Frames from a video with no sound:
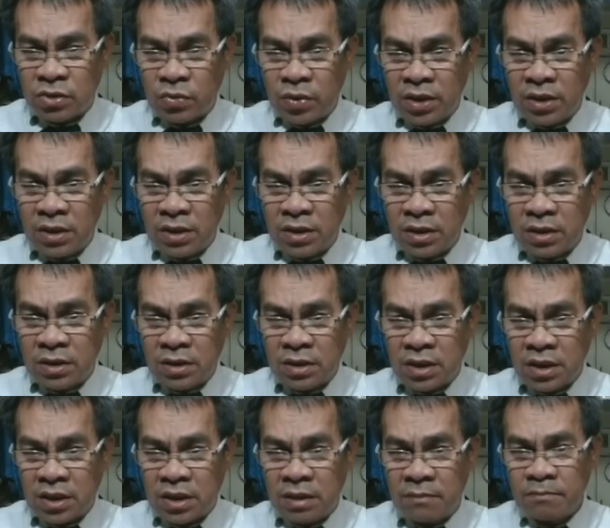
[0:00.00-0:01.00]
between
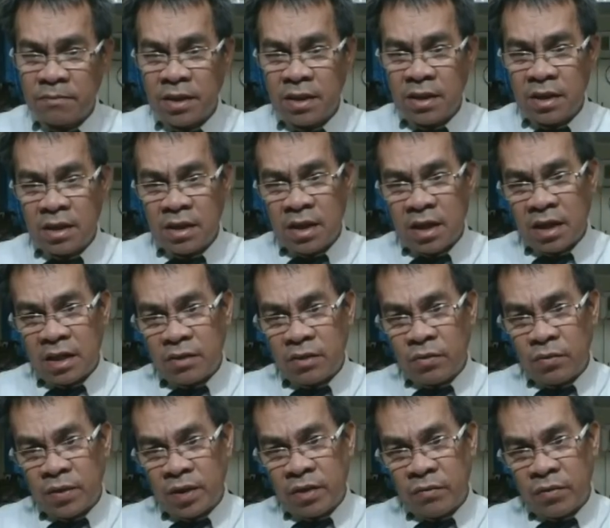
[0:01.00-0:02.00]
30 and
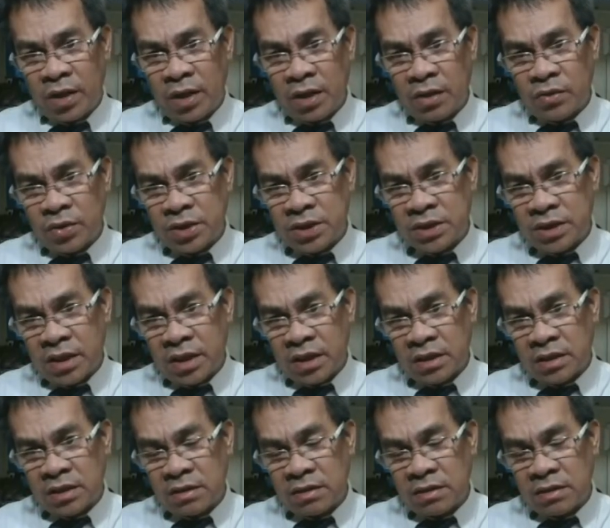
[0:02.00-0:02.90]
we will construct